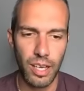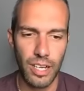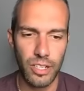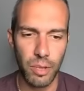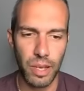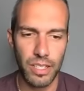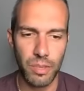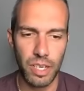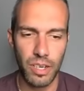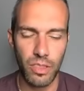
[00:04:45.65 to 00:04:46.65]
I should outpace
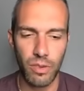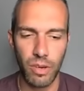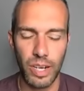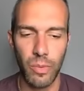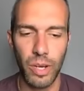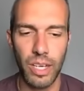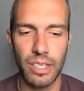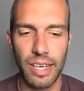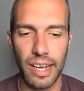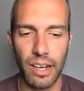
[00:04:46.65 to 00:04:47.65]
them here and throw right away.
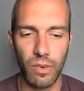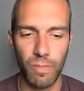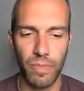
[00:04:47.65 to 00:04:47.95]
Yeah.